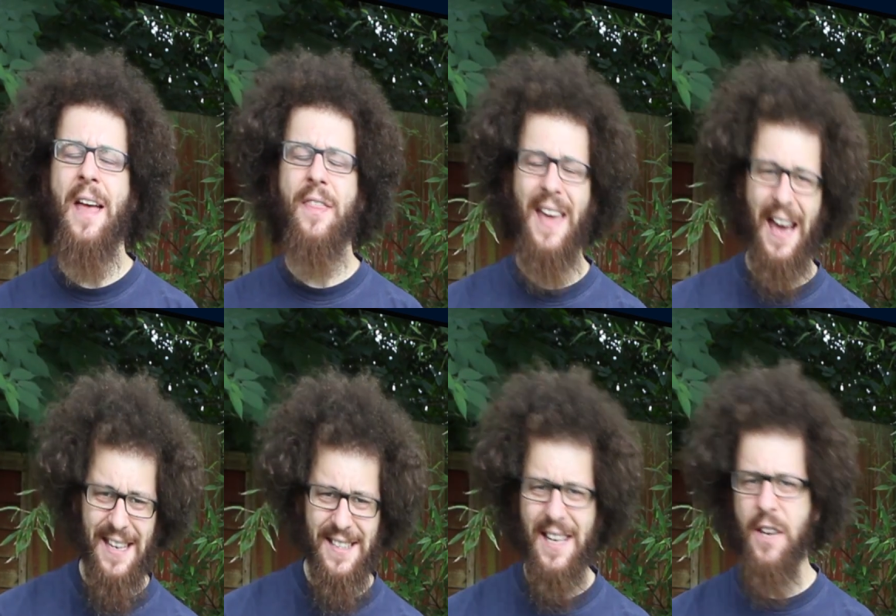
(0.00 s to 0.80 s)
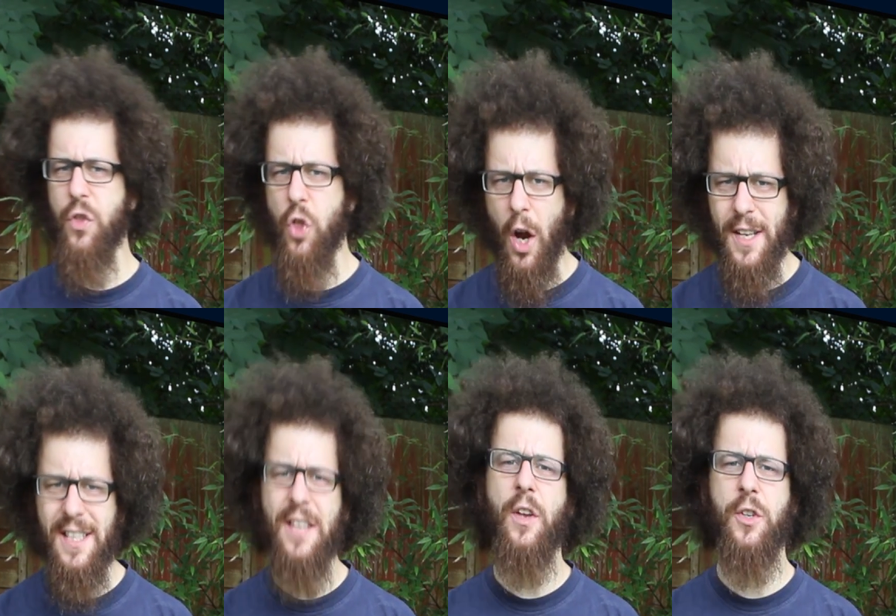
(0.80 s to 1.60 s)
the 18th,
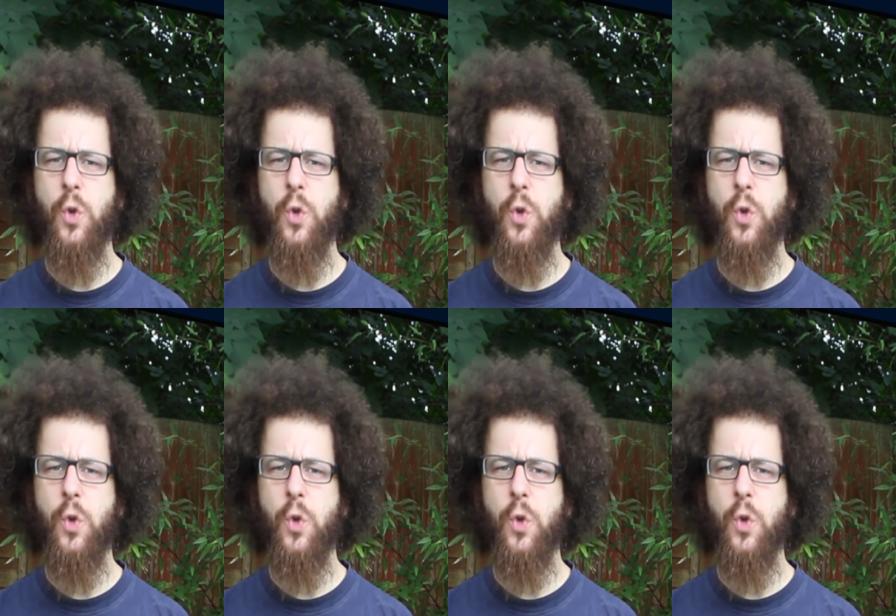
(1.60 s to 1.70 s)
19th and